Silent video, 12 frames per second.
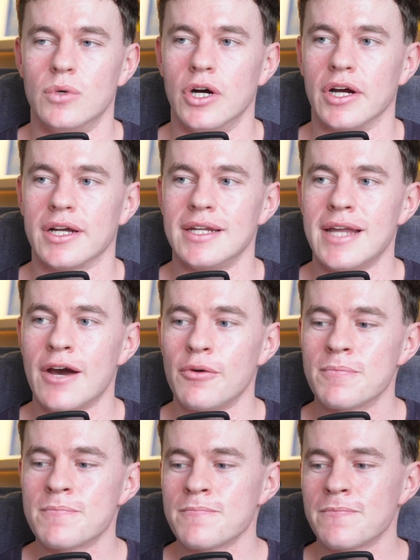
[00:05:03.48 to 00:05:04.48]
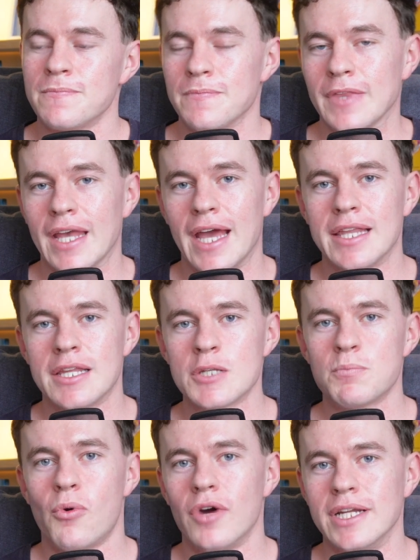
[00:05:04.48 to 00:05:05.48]
work. Now, at this
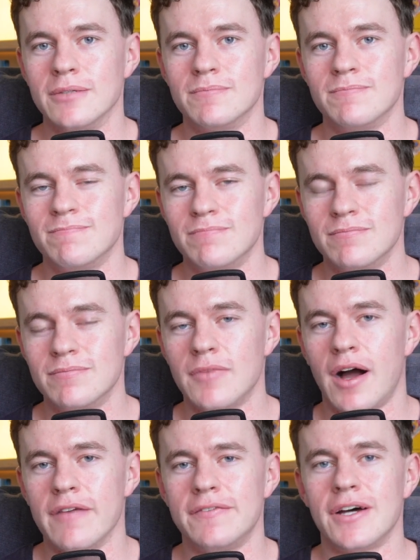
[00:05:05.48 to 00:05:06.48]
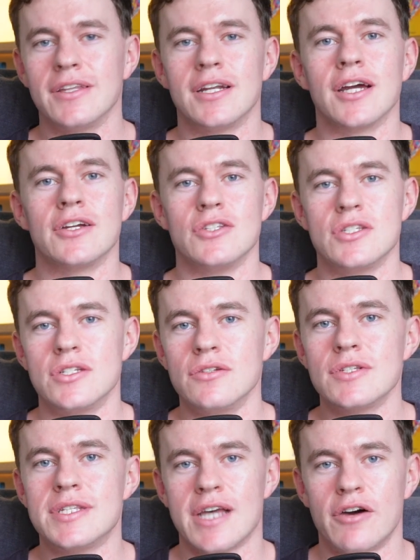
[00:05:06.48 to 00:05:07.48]
point, I felt that I could
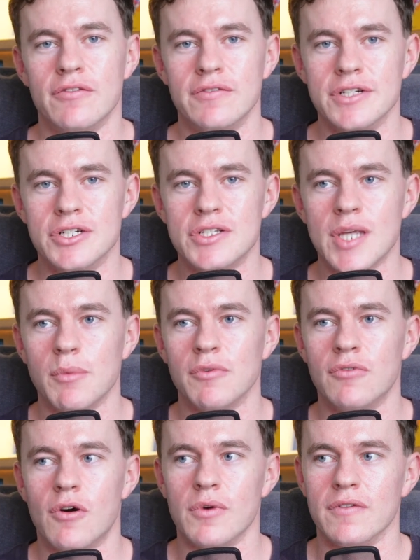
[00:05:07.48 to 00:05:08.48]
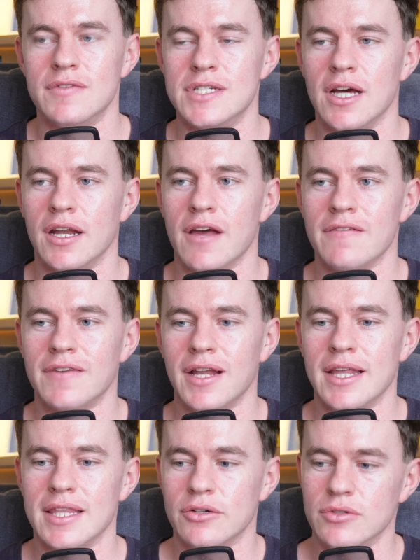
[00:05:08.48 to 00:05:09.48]
still salvage some of what we've done. I felt
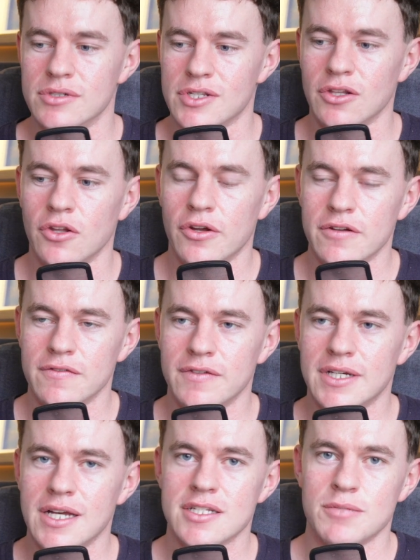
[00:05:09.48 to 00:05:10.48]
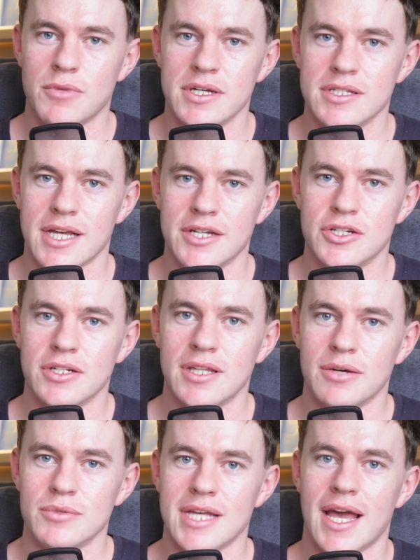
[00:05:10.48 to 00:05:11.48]
like there was a lot of customization
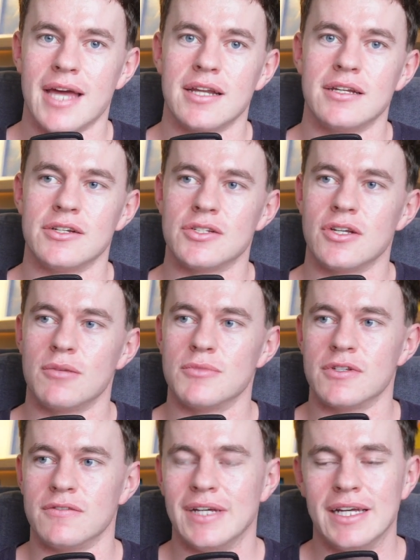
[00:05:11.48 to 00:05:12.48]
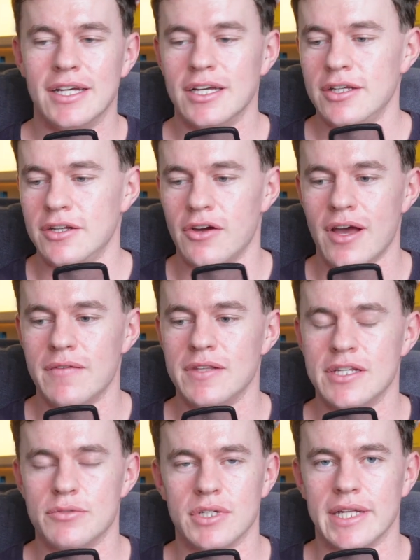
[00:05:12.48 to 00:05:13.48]
that was added in terms of, you know, having
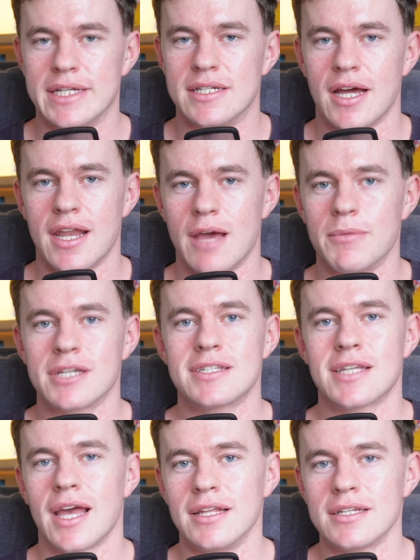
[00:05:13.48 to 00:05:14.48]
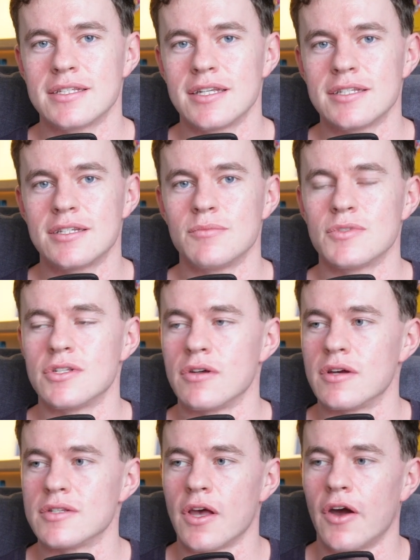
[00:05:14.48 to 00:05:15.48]
these really dynamic scaling systems. So
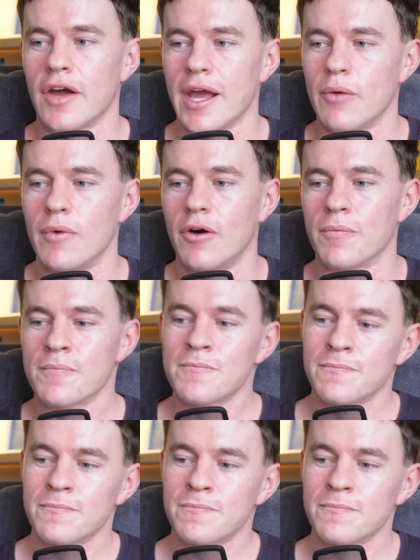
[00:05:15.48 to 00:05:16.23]
I was like, okay, well,